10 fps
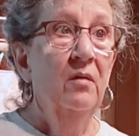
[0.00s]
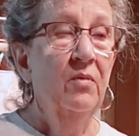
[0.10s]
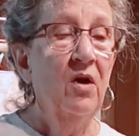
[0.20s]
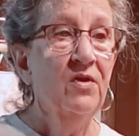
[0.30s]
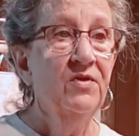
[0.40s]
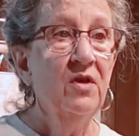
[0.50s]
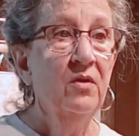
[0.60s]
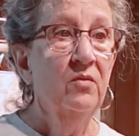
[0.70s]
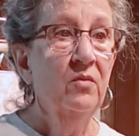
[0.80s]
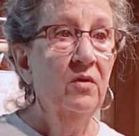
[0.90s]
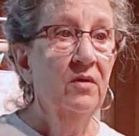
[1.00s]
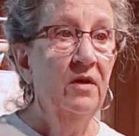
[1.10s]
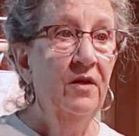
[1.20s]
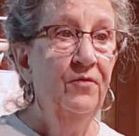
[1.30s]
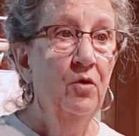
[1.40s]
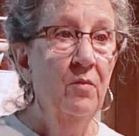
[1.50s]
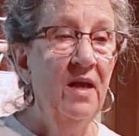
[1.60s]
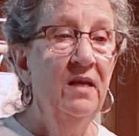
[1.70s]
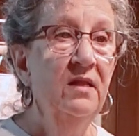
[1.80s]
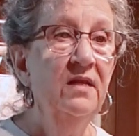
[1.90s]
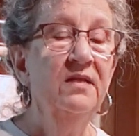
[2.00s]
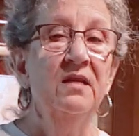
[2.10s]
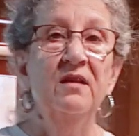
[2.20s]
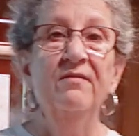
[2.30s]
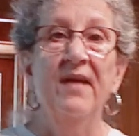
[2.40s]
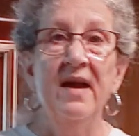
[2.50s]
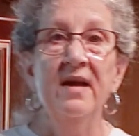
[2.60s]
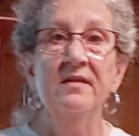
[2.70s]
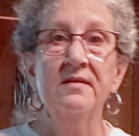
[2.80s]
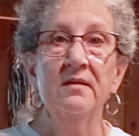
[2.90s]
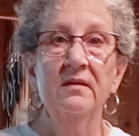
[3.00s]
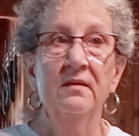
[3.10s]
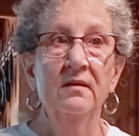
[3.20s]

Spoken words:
but also if you're making these in advance,